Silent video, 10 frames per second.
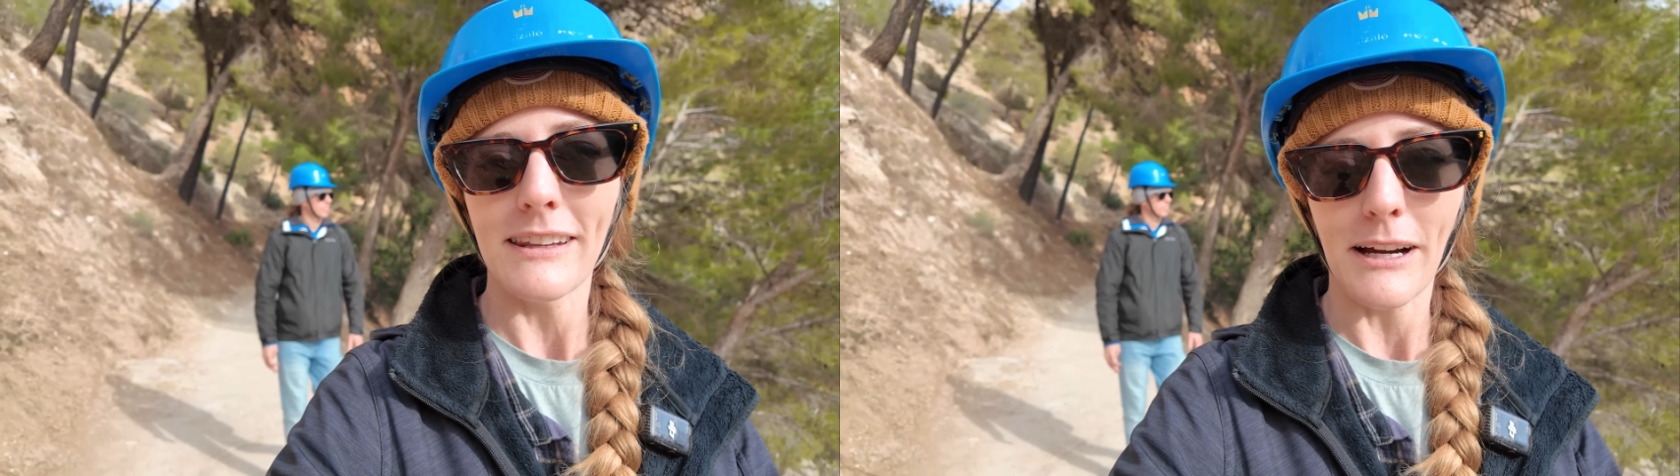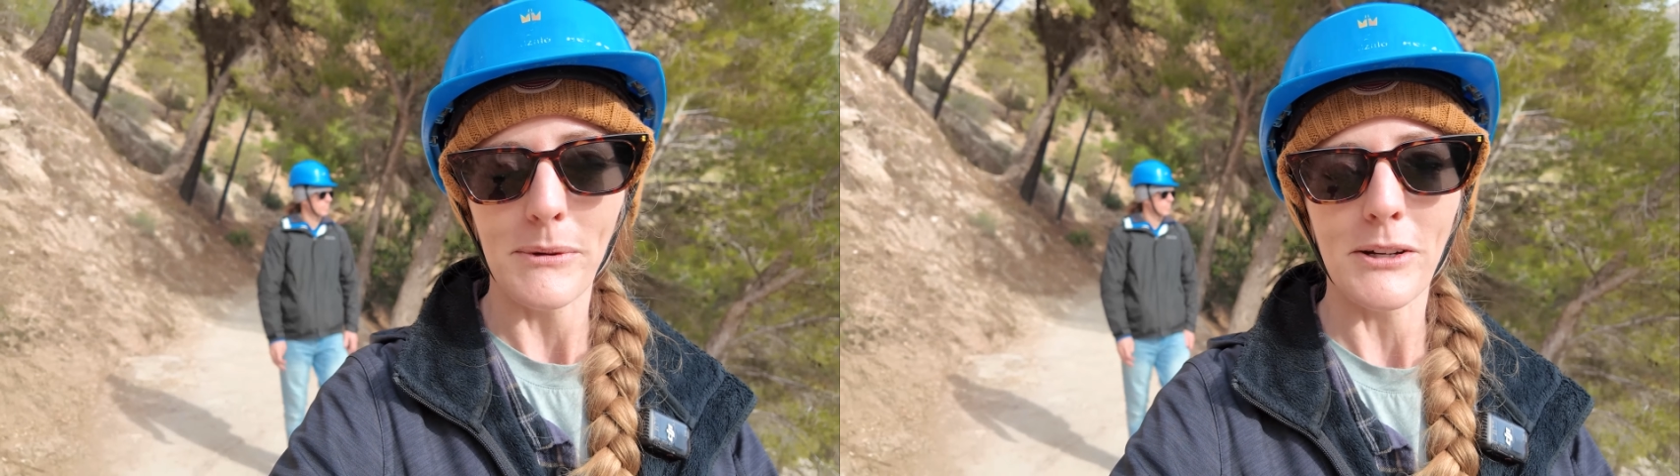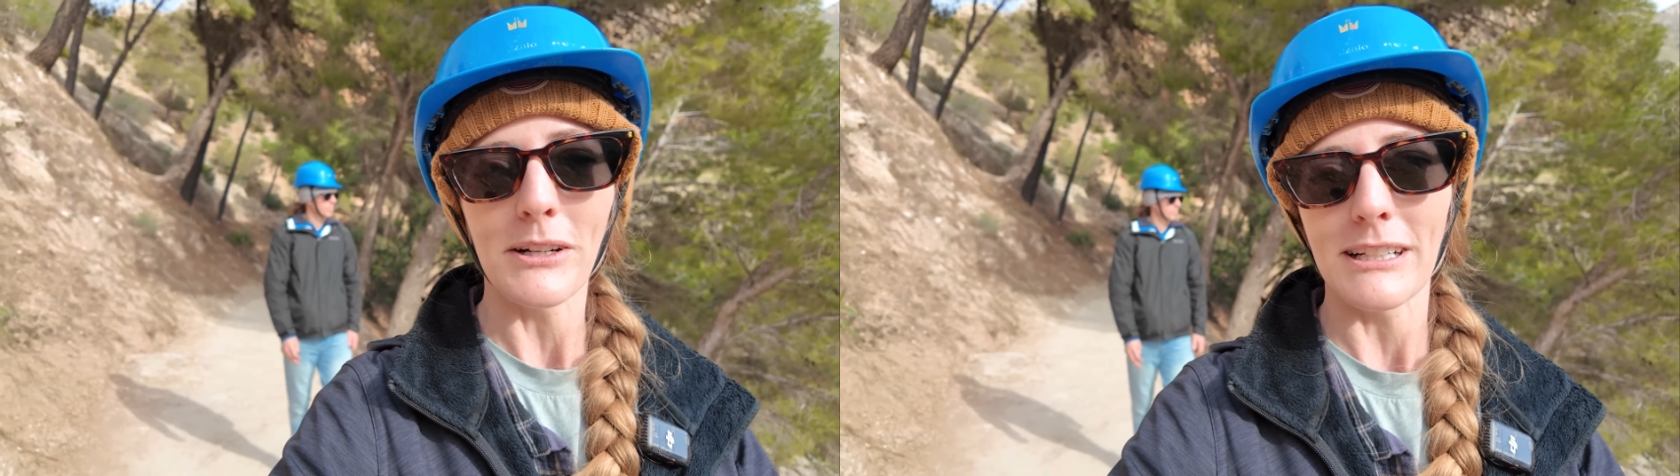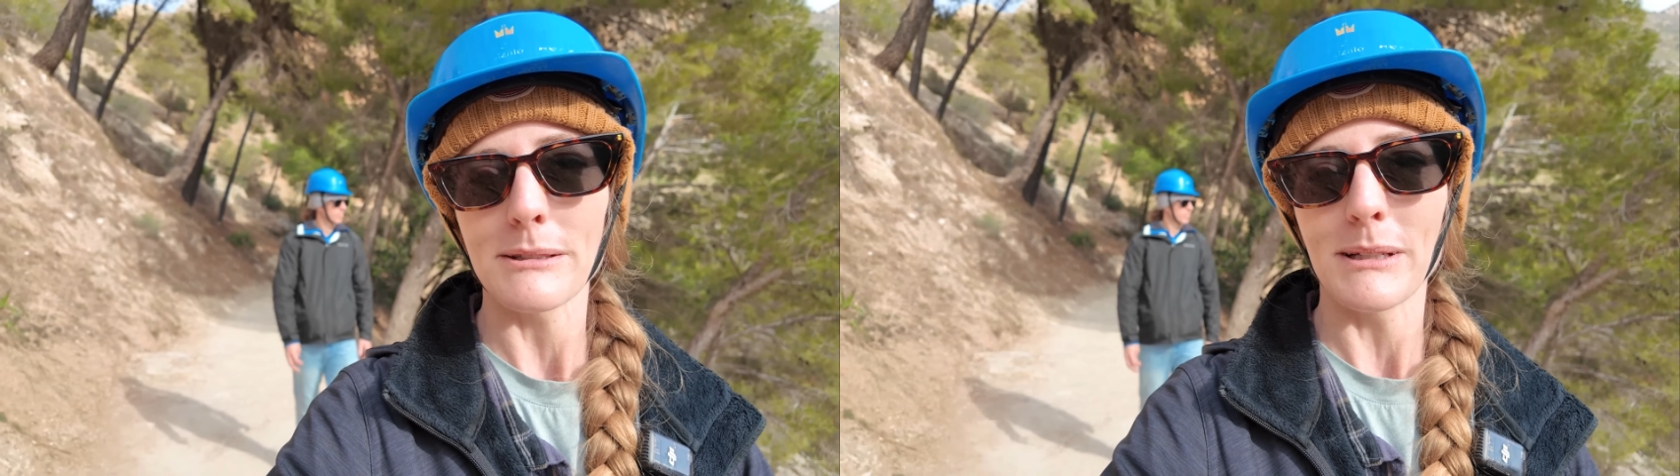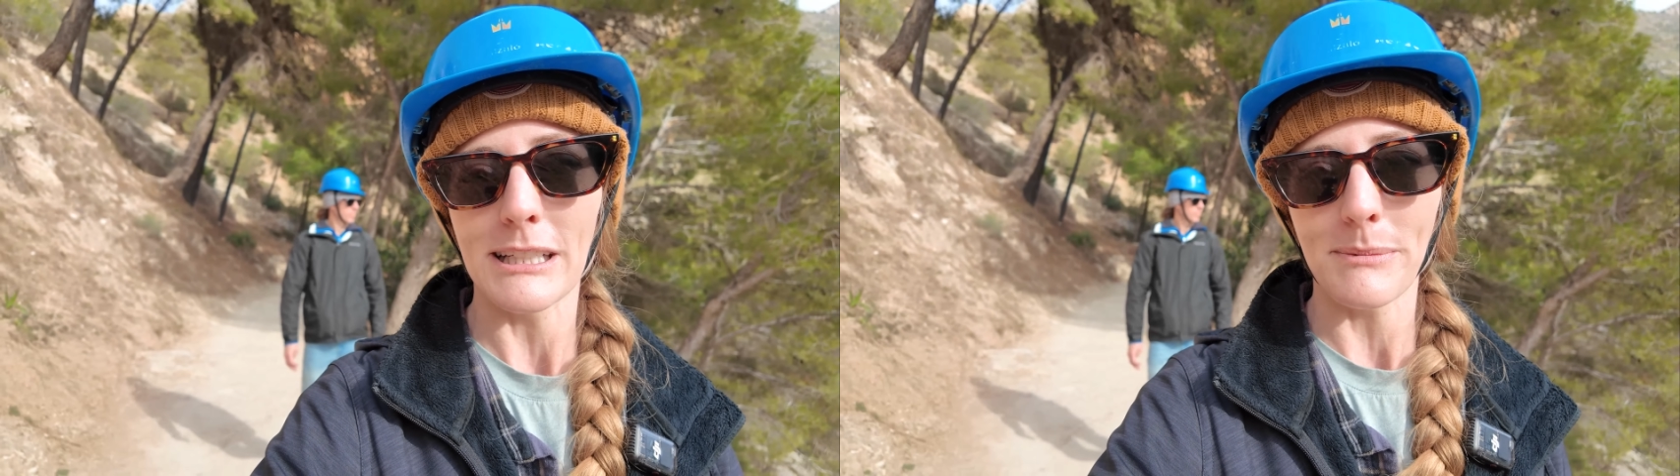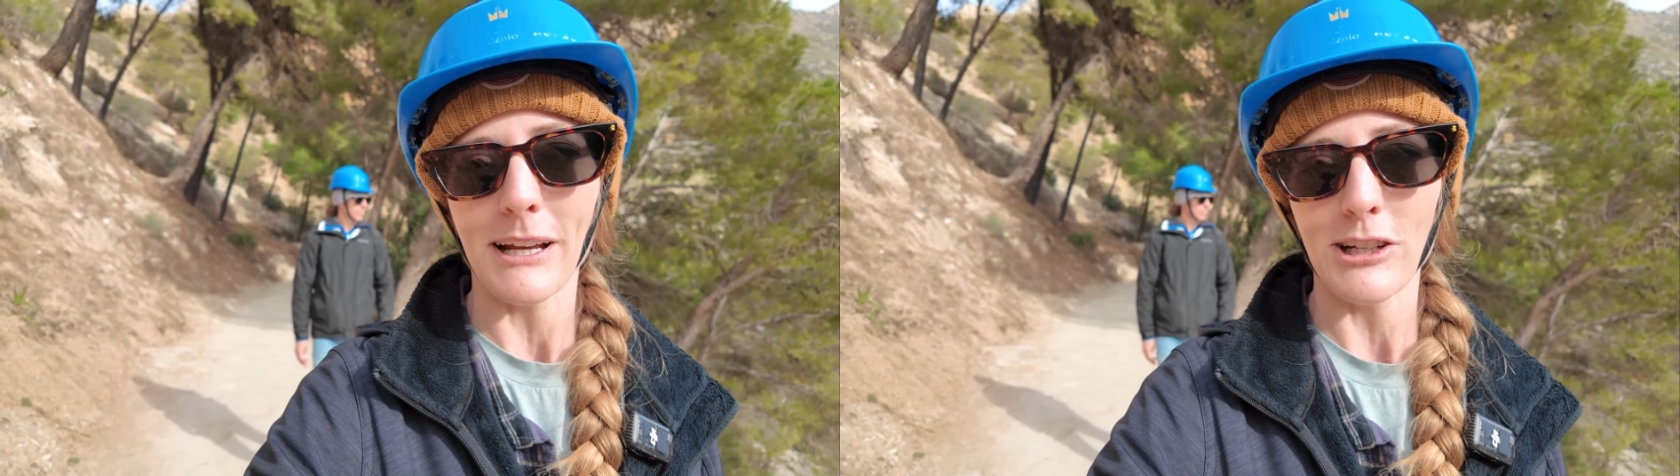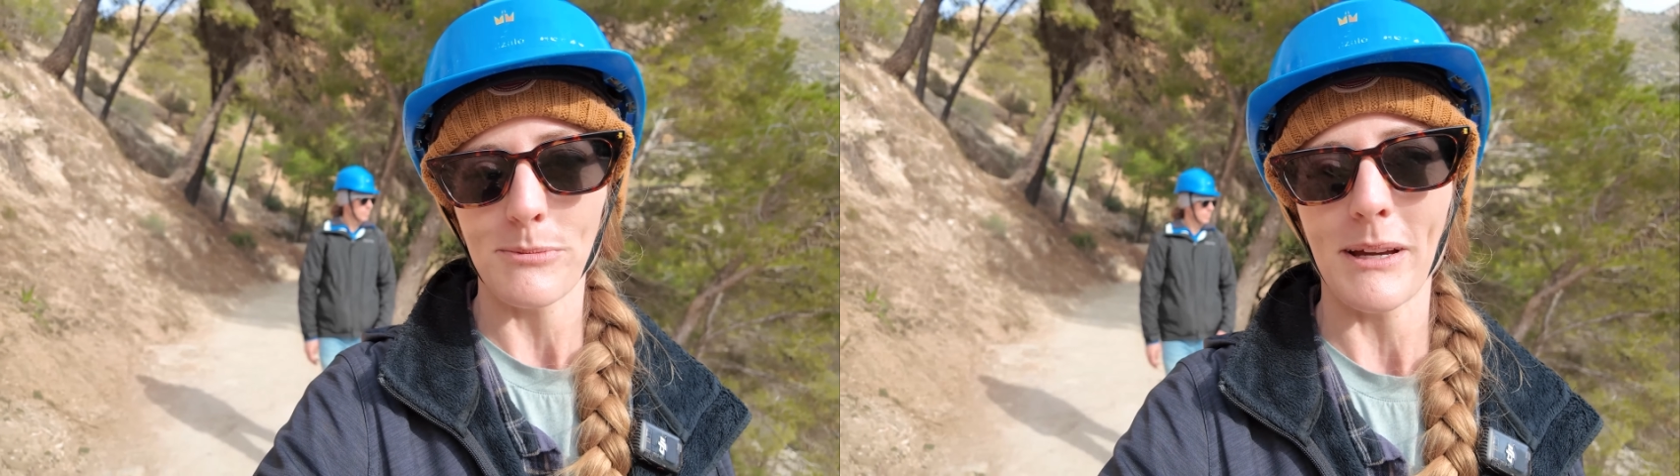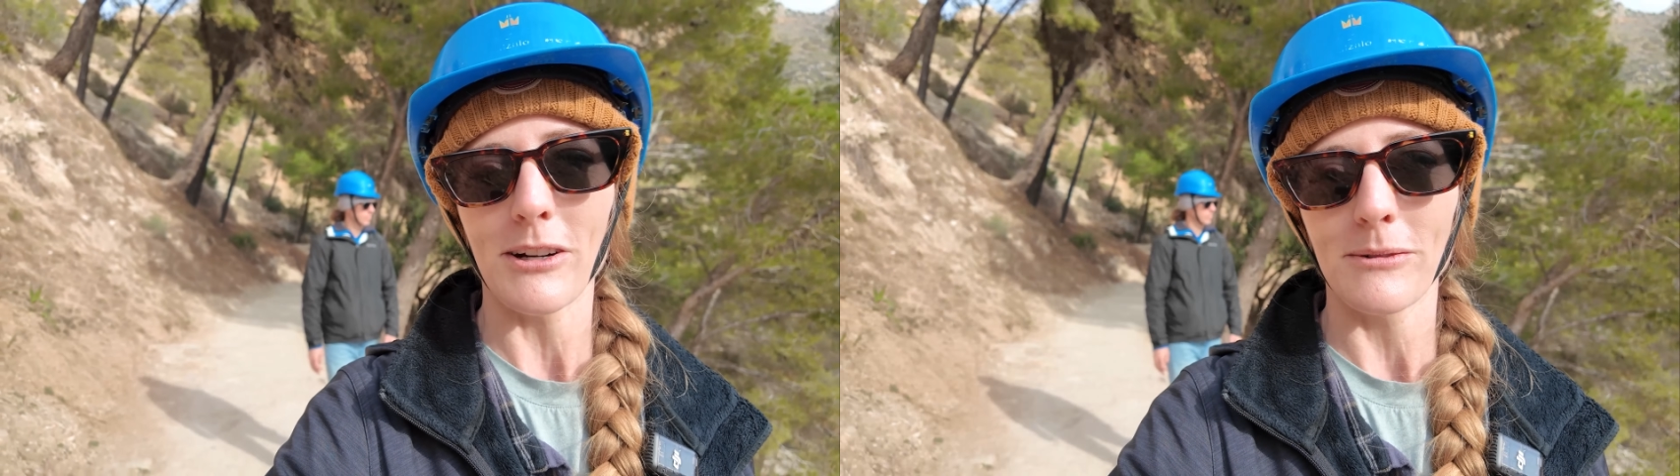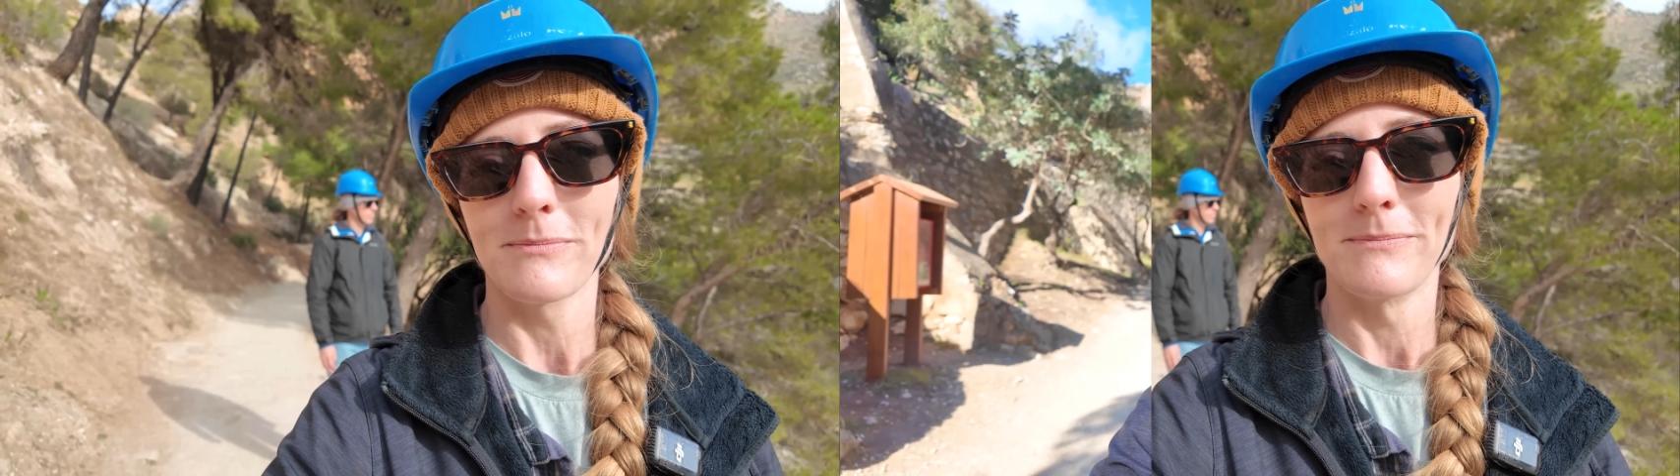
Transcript: that we couldn't speak Spanish better.